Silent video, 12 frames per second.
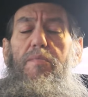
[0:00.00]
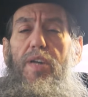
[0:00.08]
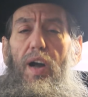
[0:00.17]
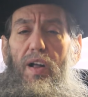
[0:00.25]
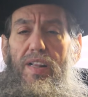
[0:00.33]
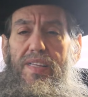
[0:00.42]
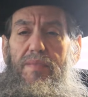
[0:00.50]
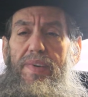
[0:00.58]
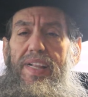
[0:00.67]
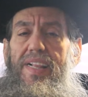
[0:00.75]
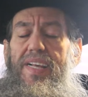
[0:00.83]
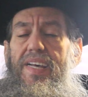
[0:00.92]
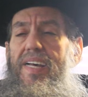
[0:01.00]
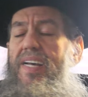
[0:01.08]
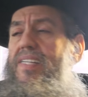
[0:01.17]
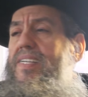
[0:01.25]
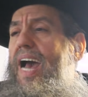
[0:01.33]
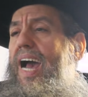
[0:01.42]
but ultimately
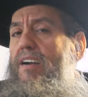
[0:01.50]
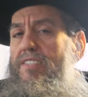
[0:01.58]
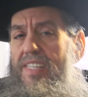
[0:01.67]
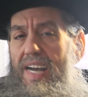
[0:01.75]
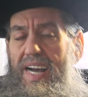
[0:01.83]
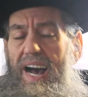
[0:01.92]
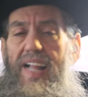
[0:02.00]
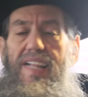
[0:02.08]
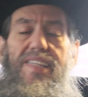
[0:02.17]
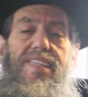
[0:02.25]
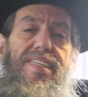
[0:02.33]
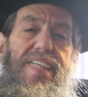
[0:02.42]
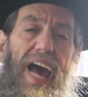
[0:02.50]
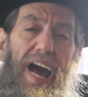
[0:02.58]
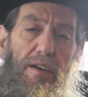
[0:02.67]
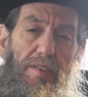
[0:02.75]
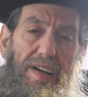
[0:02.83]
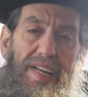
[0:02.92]
it's our psychologists,
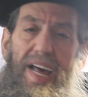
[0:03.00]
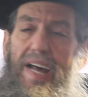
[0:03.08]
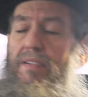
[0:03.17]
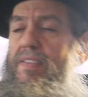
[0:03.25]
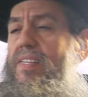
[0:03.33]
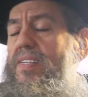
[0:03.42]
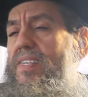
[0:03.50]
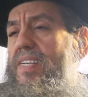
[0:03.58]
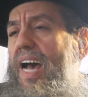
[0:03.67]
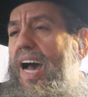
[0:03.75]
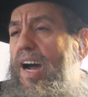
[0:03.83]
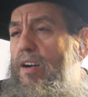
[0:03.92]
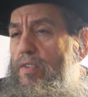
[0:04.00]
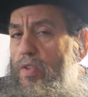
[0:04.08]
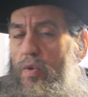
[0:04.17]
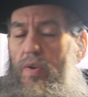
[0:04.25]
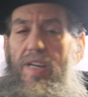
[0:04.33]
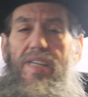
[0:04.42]
our accountants, our
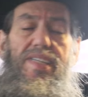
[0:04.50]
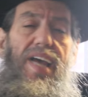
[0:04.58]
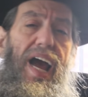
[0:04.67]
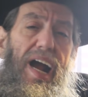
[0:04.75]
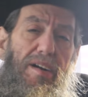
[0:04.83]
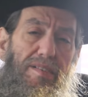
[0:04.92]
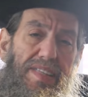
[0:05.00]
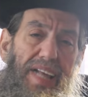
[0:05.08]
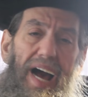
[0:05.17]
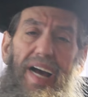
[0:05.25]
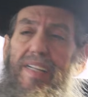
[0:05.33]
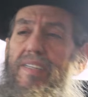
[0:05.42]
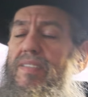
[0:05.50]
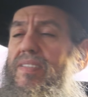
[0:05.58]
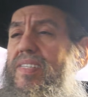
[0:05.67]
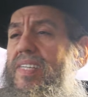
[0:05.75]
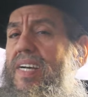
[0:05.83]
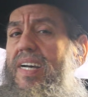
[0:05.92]
lawyers, our
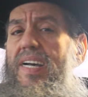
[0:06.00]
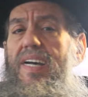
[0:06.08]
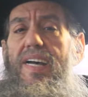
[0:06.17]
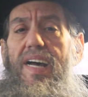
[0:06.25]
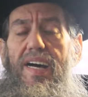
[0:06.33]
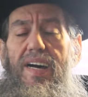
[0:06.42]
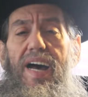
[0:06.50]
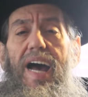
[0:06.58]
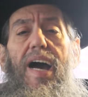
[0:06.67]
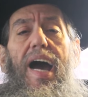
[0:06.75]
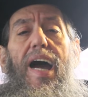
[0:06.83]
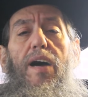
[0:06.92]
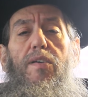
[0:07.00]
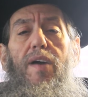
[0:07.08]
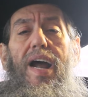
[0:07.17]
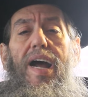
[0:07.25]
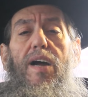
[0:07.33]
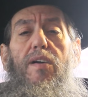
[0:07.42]
doctors,
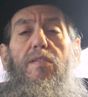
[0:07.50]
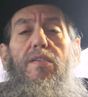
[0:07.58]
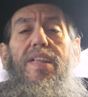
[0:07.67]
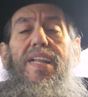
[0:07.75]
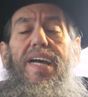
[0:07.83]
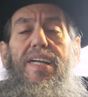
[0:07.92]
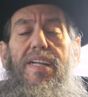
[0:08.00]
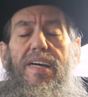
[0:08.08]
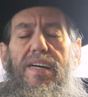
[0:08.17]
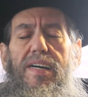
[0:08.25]
our land